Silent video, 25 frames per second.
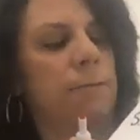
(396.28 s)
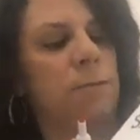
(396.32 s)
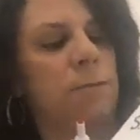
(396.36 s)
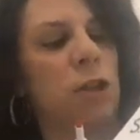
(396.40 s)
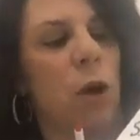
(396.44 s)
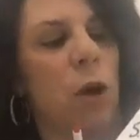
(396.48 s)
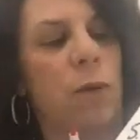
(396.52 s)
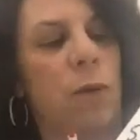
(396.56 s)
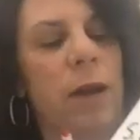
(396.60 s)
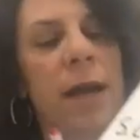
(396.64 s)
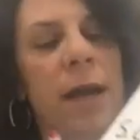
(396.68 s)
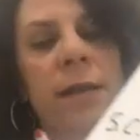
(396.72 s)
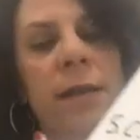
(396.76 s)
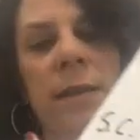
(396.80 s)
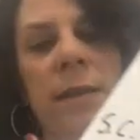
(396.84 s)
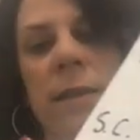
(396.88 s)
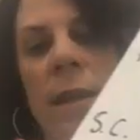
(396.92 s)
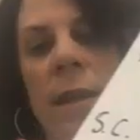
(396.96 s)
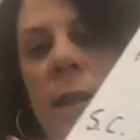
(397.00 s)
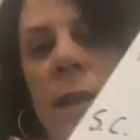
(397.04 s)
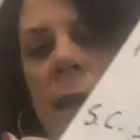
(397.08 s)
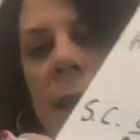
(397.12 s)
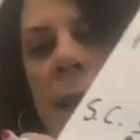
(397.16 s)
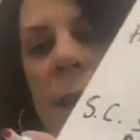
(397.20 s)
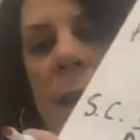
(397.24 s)
donuts,
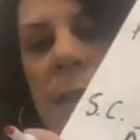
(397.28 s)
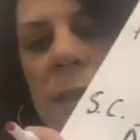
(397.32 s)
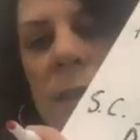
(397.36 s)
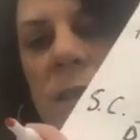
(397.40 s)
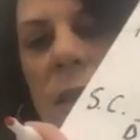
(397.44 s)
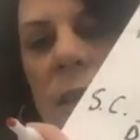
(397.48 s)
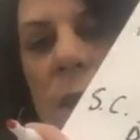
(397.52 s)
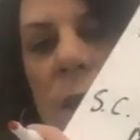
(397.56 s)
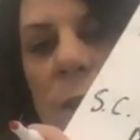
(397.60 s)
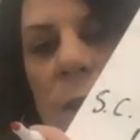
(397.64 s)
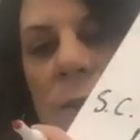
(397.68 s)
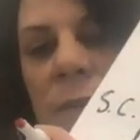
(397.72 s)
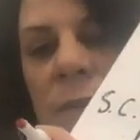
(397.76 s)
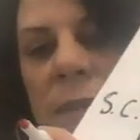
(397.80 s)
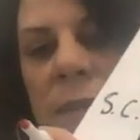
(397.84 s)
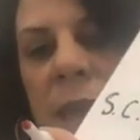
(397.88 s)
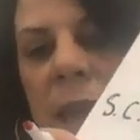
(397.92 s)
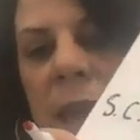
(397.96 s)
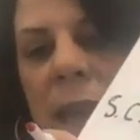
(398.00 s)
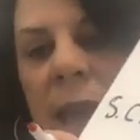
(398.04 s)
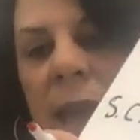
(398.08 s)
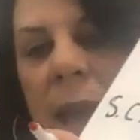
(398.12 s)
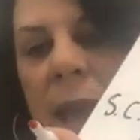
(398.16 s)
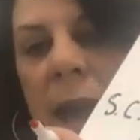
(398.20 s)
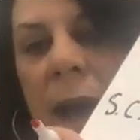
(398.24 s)
and so
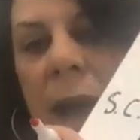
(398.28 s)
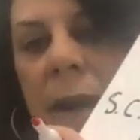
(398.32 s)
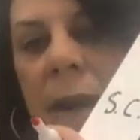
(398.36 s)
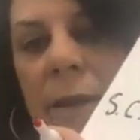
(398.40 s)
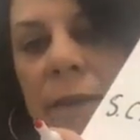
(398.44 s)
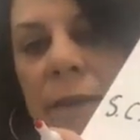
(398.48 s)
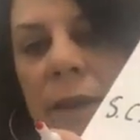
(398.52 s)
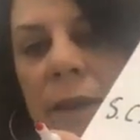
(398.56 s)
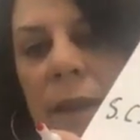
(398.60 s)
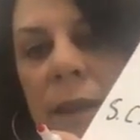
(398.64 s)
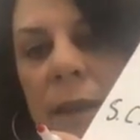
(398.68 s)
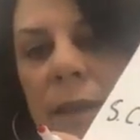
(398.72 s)
they have